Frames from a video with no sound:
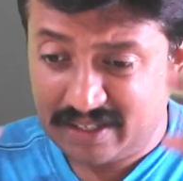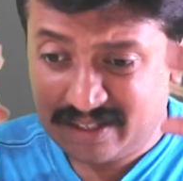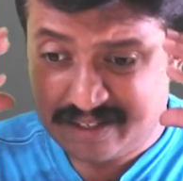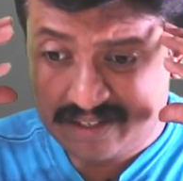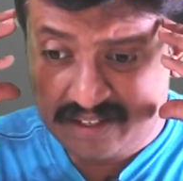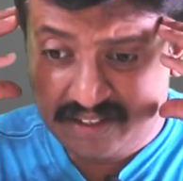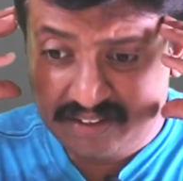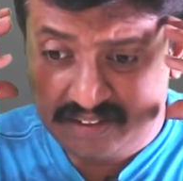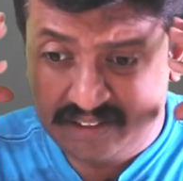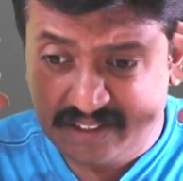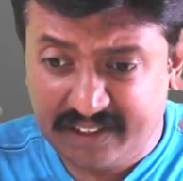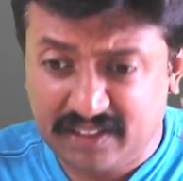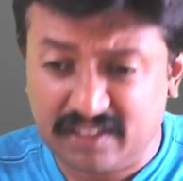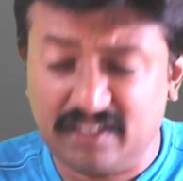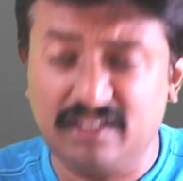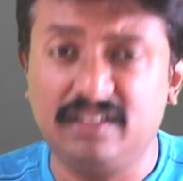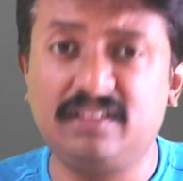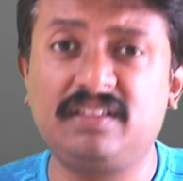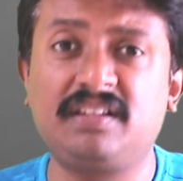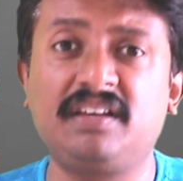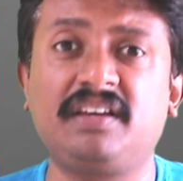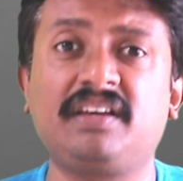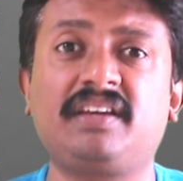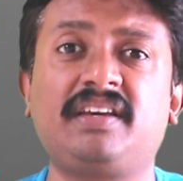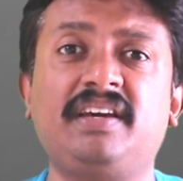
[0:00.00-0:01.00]
Critical
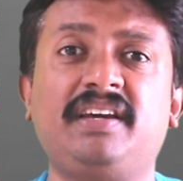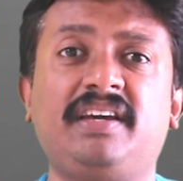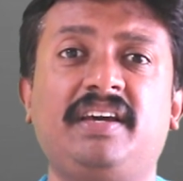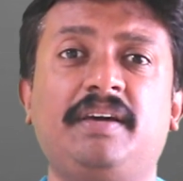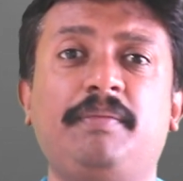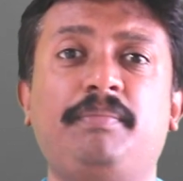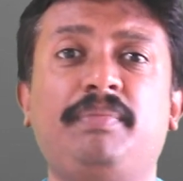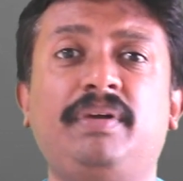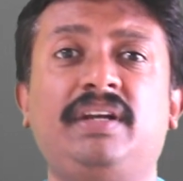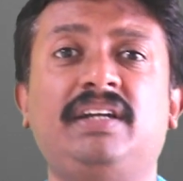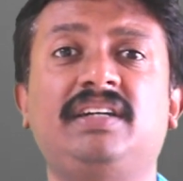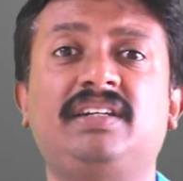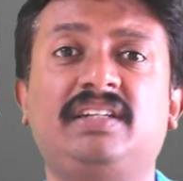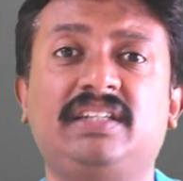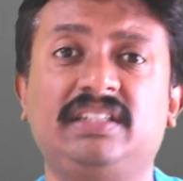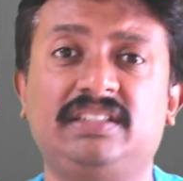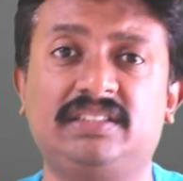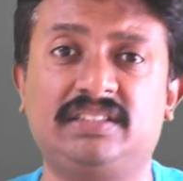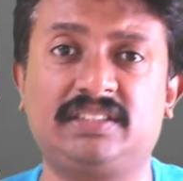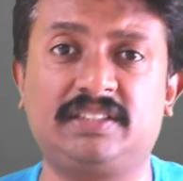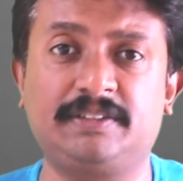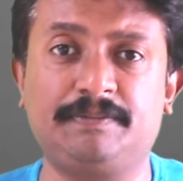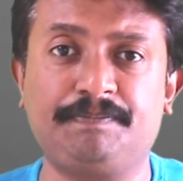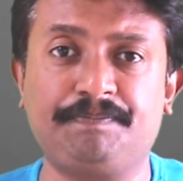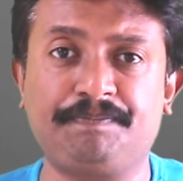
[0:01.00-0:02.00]
thinking
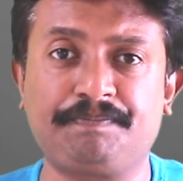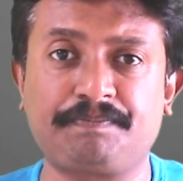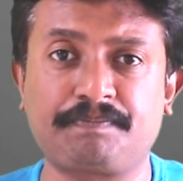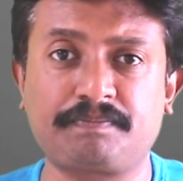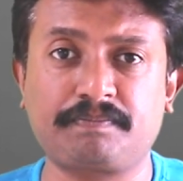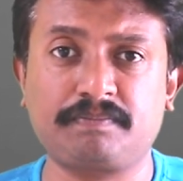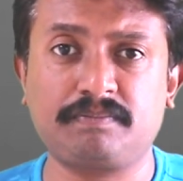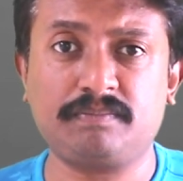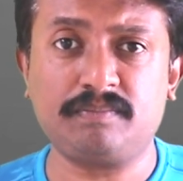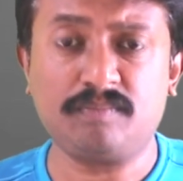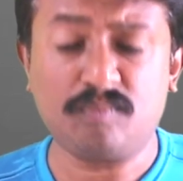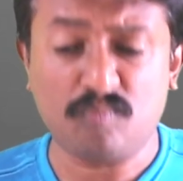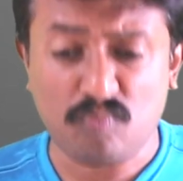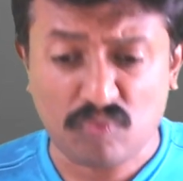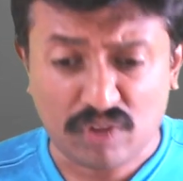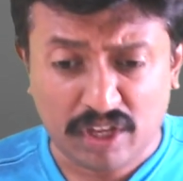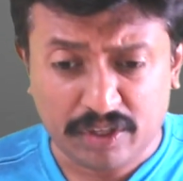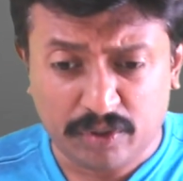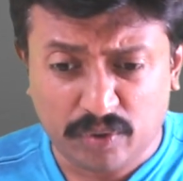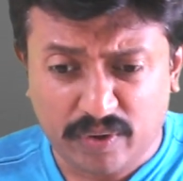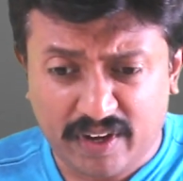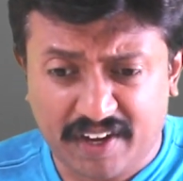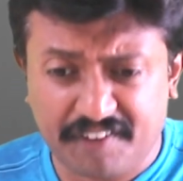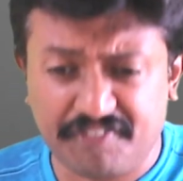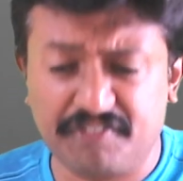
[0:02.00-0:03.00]
abilities
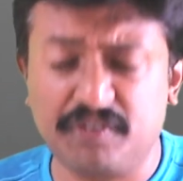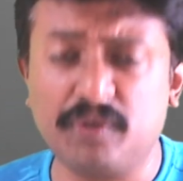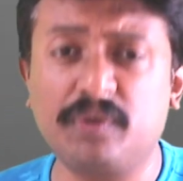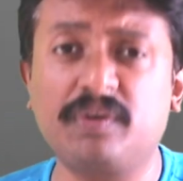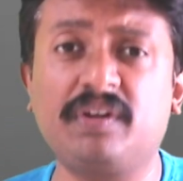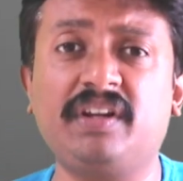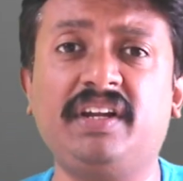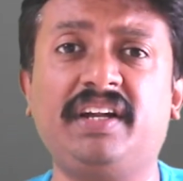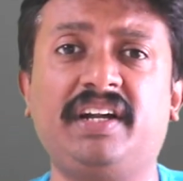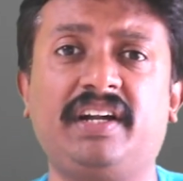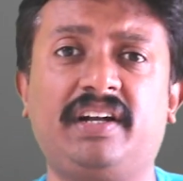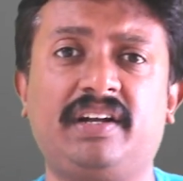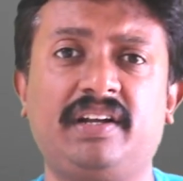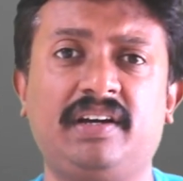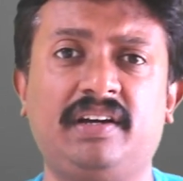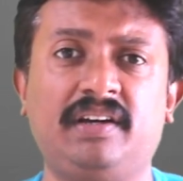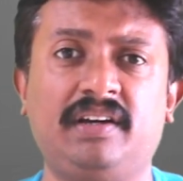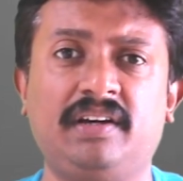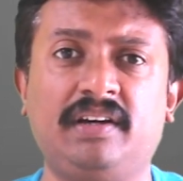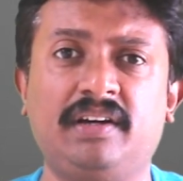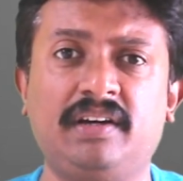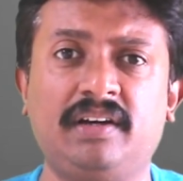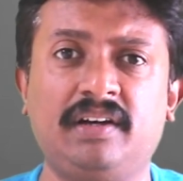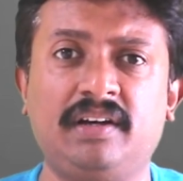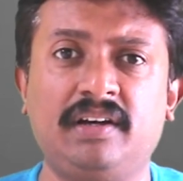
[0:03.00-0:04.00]
you have to create.
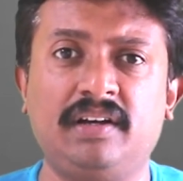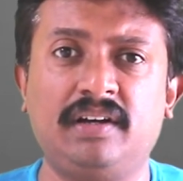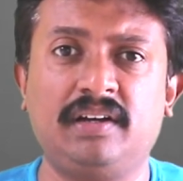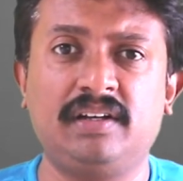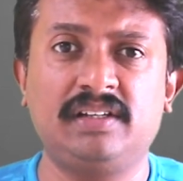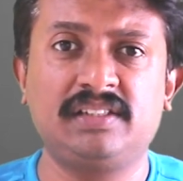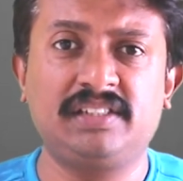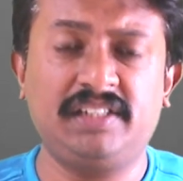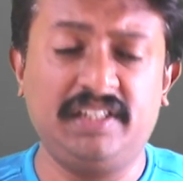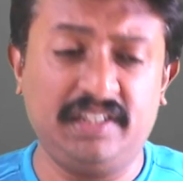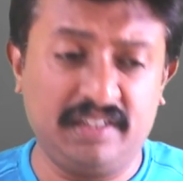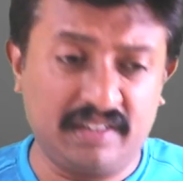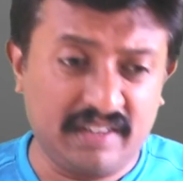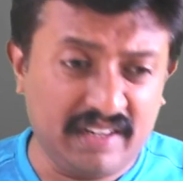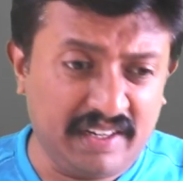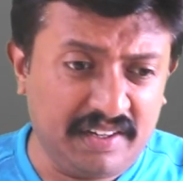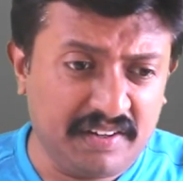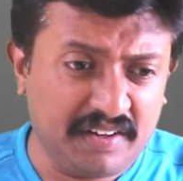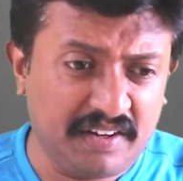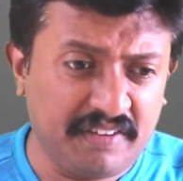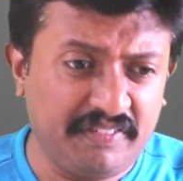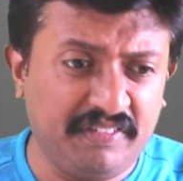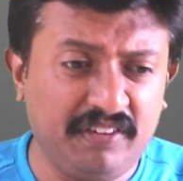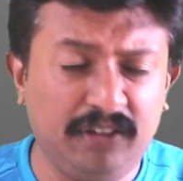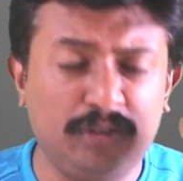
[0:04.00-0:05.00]
See, green
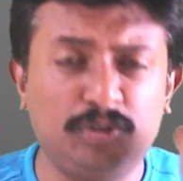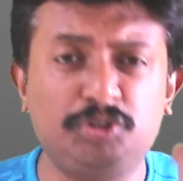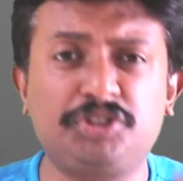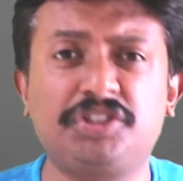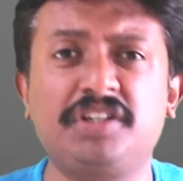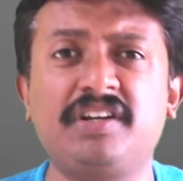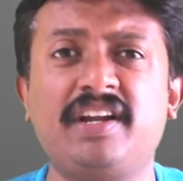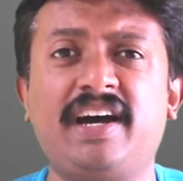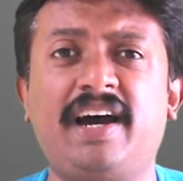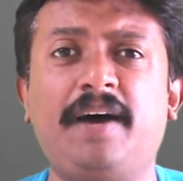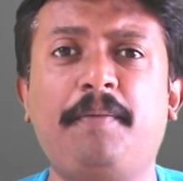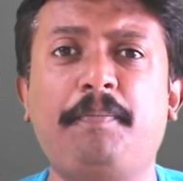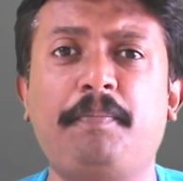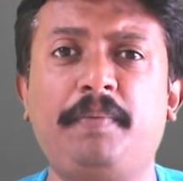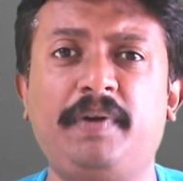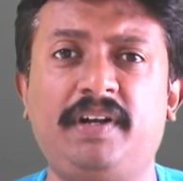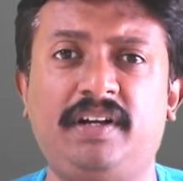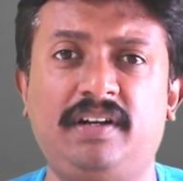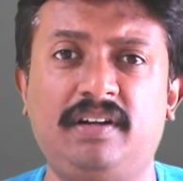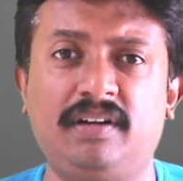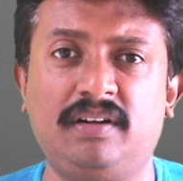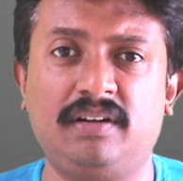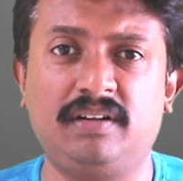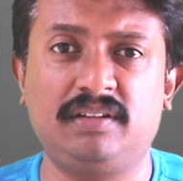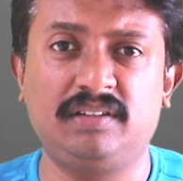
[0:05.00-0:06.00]
revolution
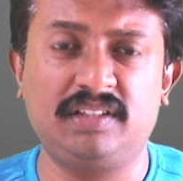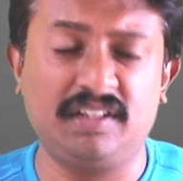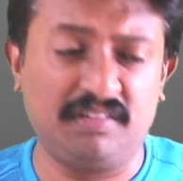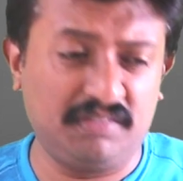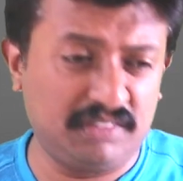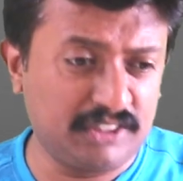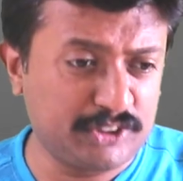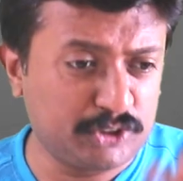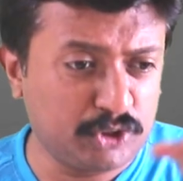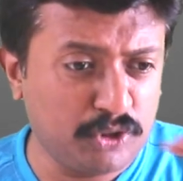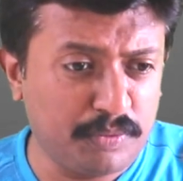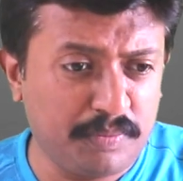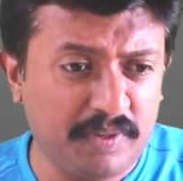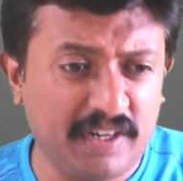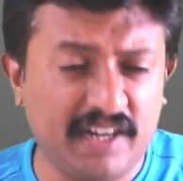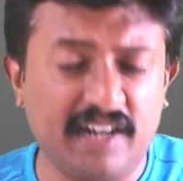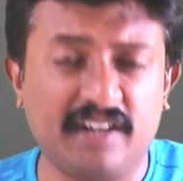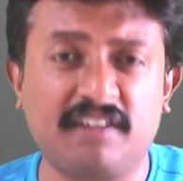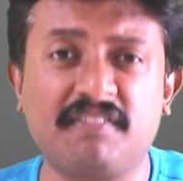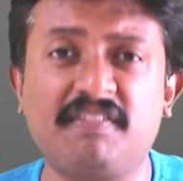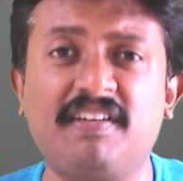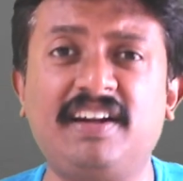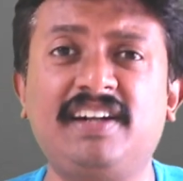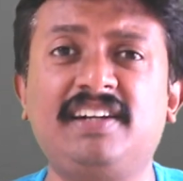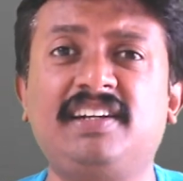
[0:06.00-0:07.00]
happened. There were so many
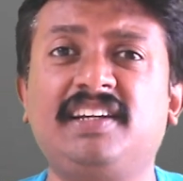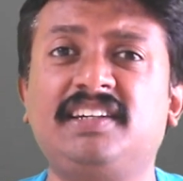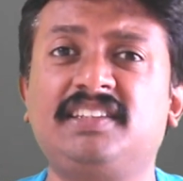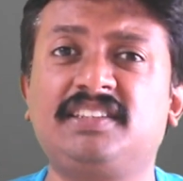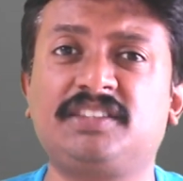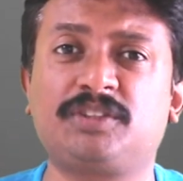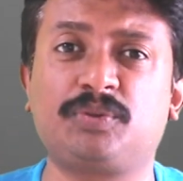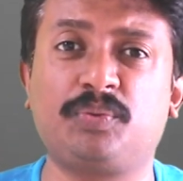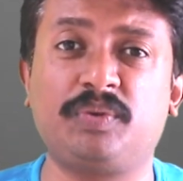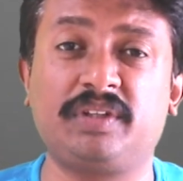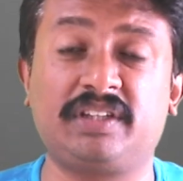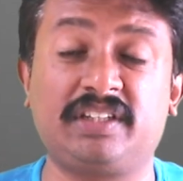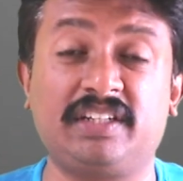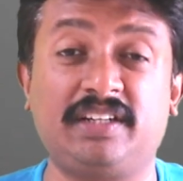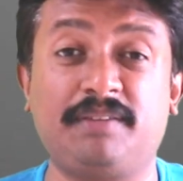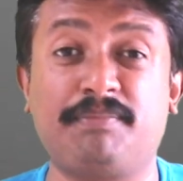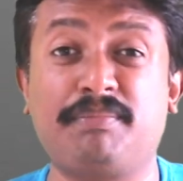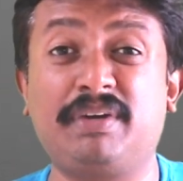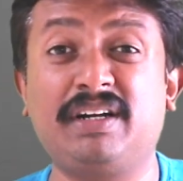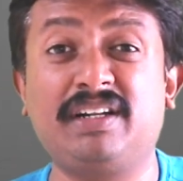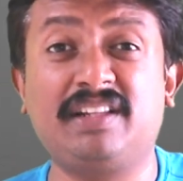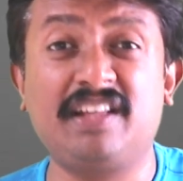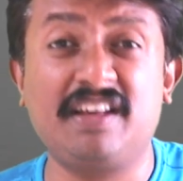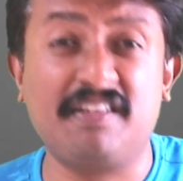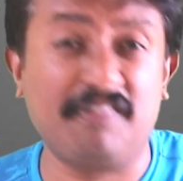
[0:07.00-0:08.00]
advantages with it,
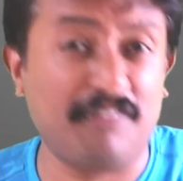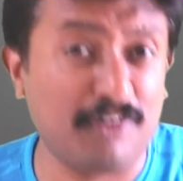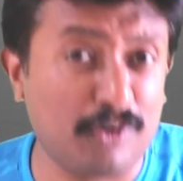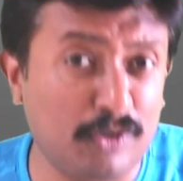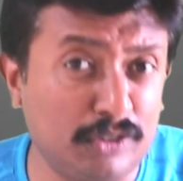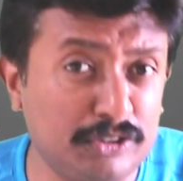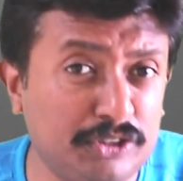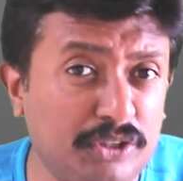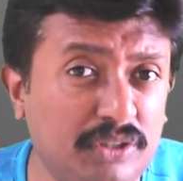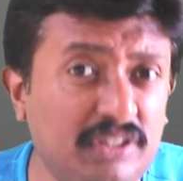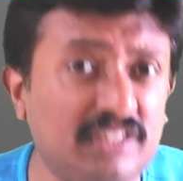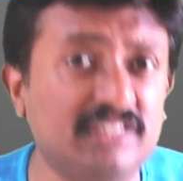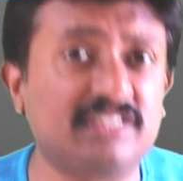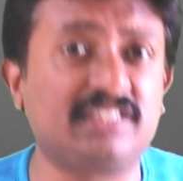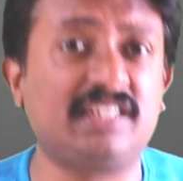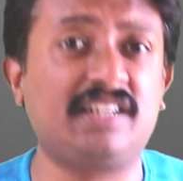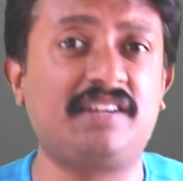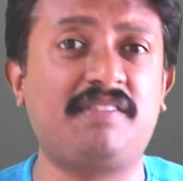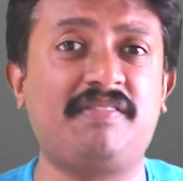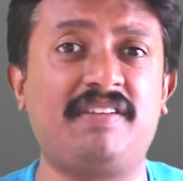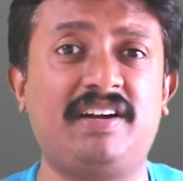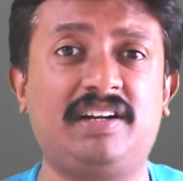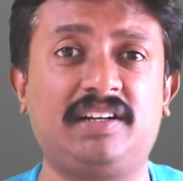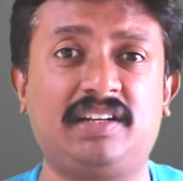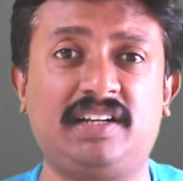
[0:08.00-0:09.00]
but there were also
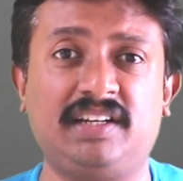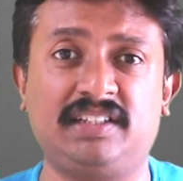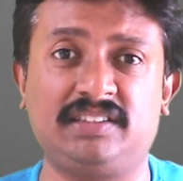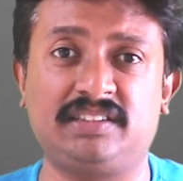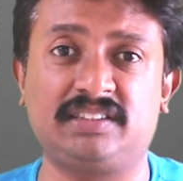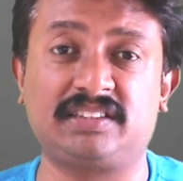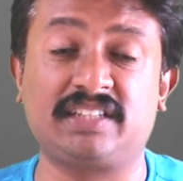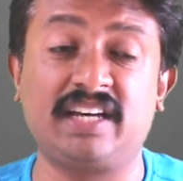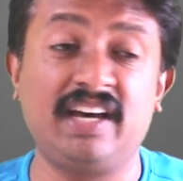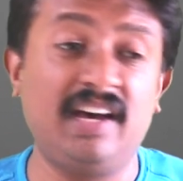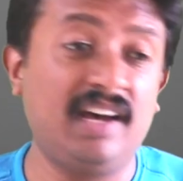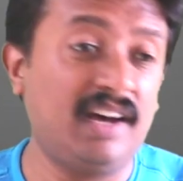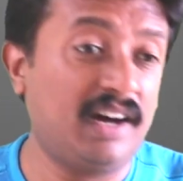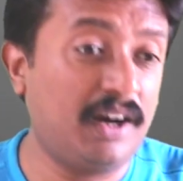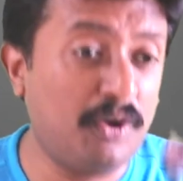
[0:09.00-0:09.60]
disadvantages.